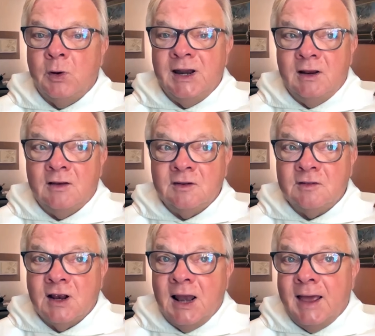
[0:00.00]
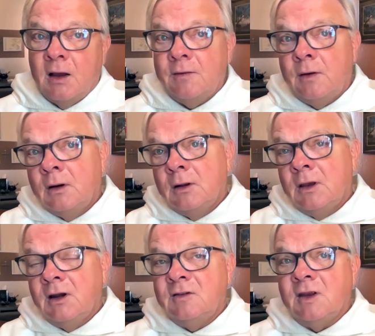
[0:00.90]
And when it is, it's a cloud.
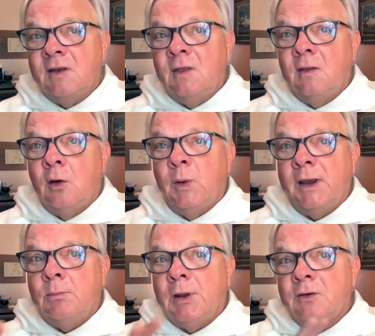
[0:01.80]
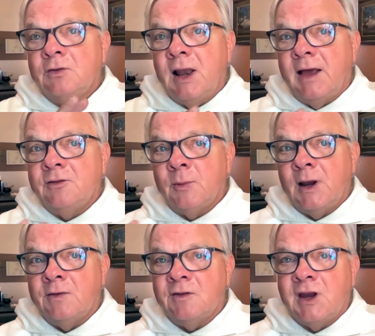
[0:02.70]
And he said, the wind blows clouds
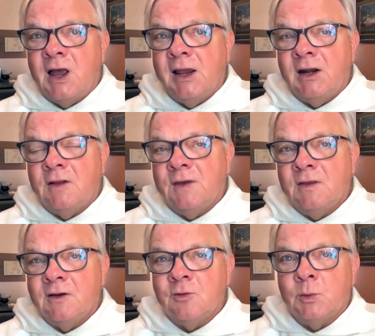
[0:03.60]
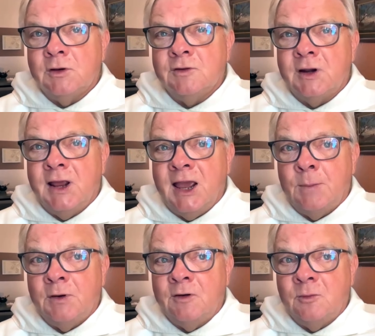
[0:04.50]
around the sky. And I think that's what's going to
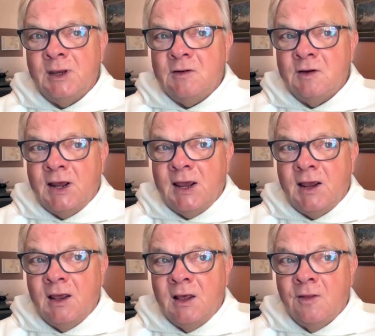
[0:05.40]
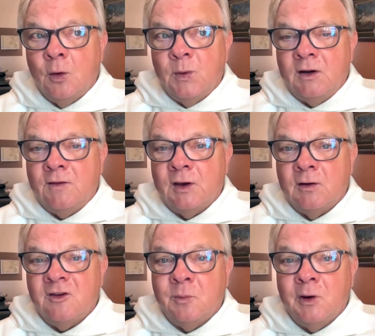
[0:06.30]
happen to me today. The wind of the
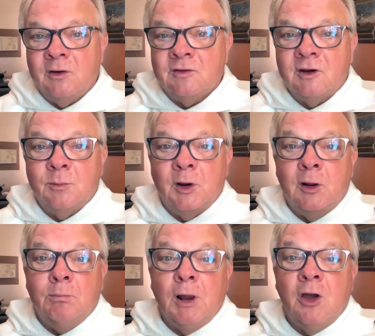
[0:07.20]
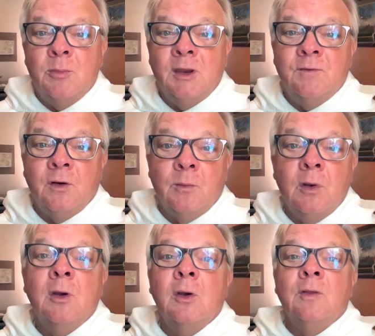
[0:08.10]
Holy Spirit is going to blow me from